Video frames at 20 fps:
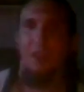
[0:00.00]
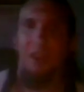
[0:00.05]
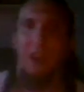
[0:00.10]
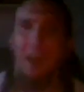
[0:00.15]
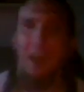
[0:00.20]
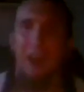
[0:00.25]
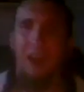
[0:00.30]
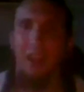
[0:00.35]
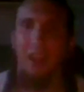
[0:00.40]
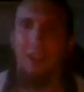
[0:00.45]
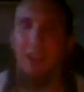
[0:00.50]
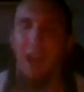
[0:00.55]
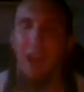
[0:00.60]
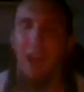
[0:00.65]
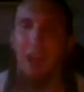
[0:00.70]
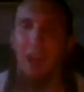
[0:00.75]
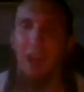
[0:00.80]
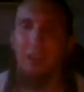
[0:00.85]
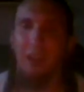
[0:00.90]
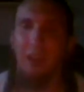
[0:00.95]
and
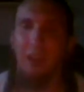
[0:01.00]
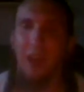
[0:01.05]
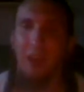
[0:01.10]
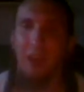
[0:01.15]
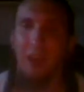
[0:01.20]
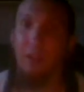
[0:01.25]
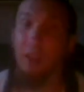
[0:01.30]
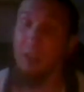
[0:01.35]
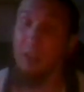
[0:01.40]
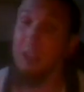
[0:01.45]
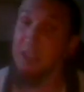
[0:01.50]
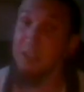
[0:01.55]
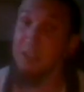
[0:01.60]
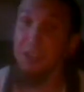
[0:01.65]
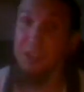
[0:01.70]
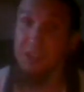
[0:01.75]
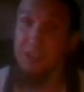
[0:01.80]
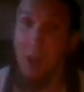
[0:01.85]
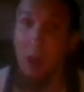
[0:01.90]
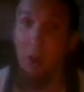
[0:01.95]
and and at least the
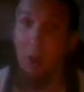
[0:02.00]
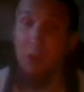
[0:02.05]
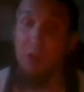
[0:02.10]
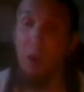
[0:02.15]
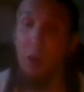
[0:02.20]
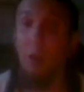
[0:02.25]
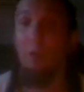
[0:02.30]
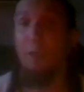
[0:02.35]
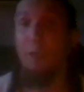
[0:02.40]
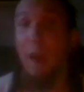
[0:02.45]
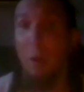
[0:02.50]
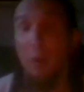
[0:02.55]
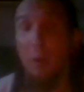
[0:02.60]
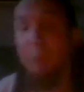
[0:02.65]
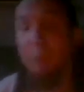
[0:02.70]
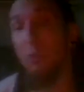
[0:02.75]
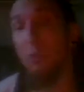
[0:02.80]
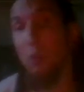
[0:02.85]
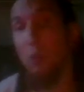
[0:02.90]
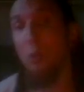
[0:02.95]
sagas are very
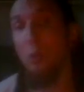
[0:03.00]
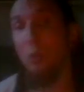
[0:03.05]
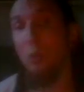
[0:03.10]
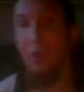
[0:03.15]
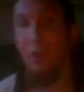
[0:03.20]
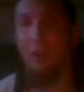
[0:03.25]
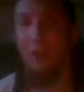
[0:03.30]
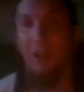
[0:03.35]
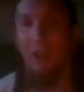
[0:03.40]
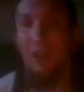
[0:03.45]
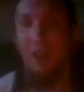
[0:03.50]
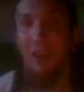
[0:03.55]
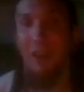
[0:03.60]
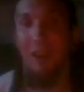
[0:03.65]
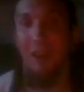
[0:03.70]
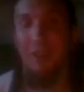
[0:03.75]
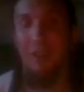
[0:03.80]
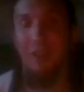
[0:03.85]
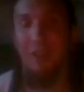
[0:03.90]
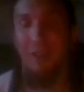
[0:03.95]
brutal
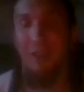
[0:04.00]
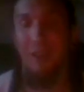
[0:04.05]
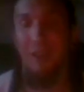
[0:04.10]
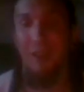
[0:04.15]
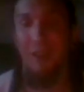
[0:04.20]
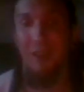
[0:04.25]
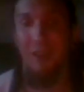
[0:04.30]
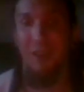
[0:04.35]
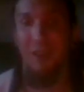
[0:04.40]
and uh,